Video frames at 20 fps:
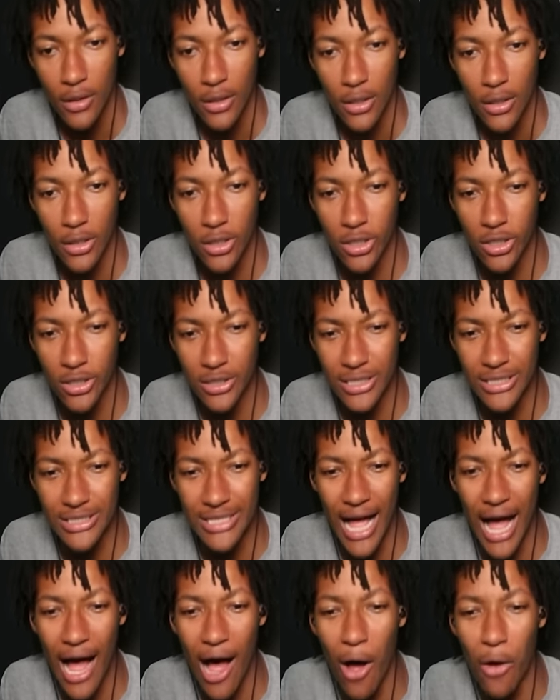Look at this
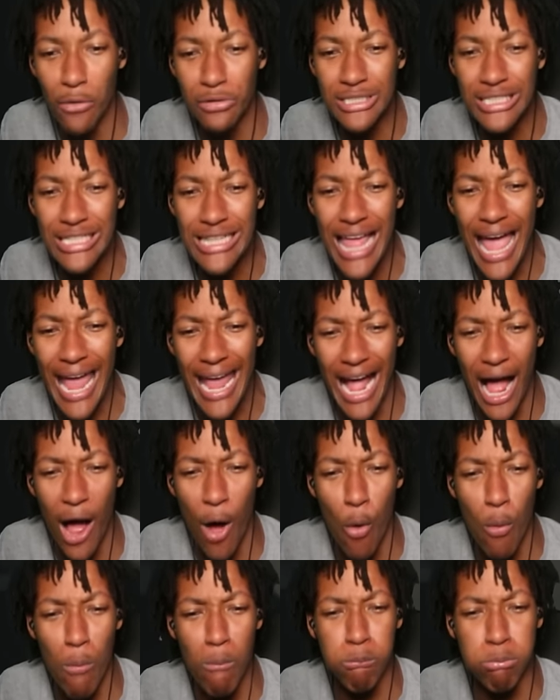house
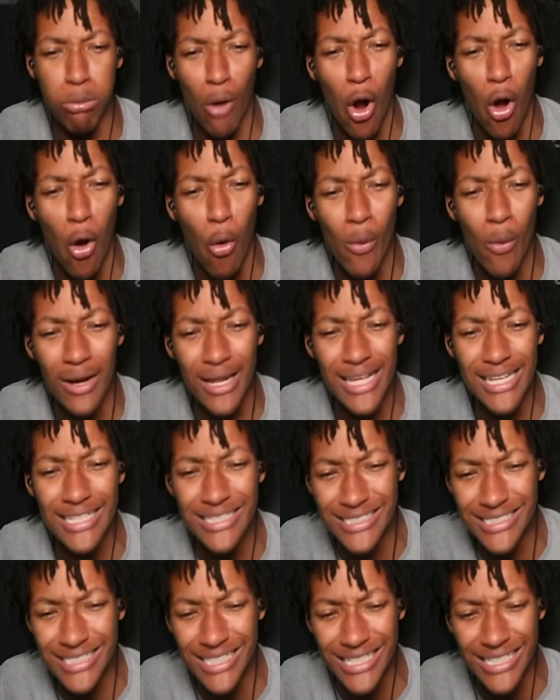layout, bro. What
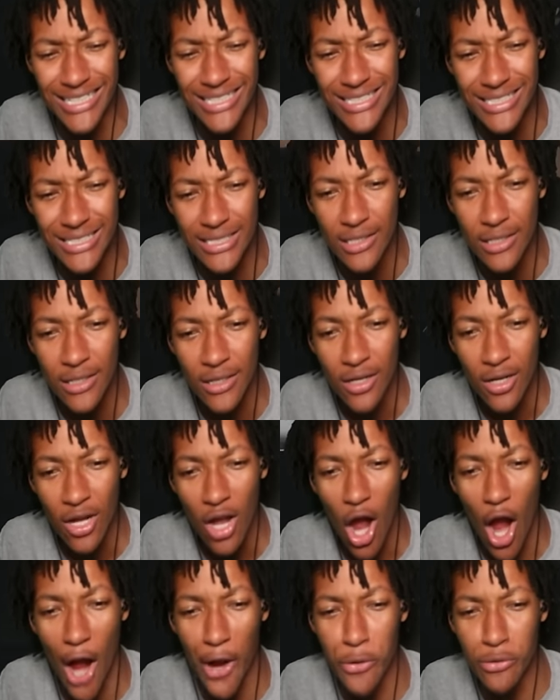is this?
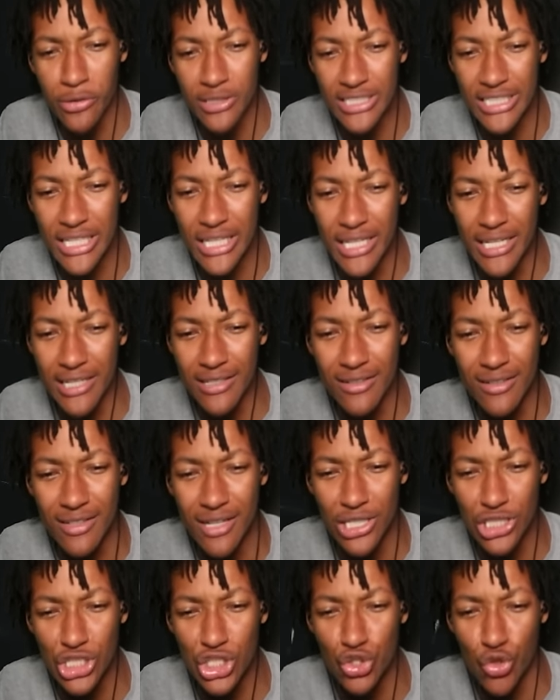Are you still in
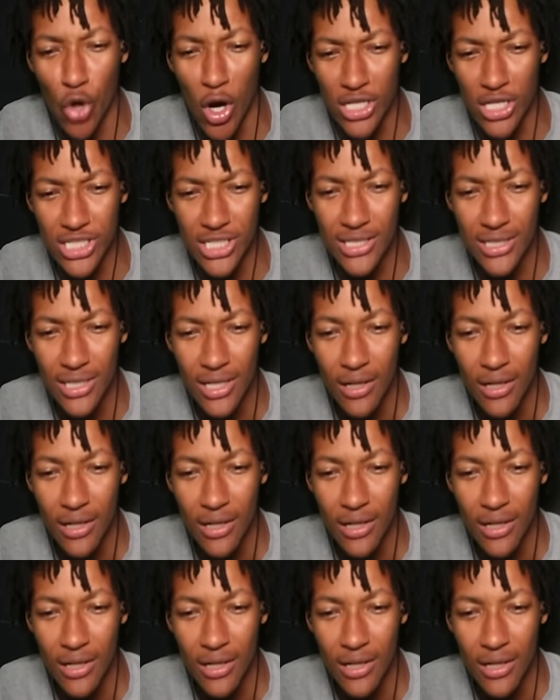construction?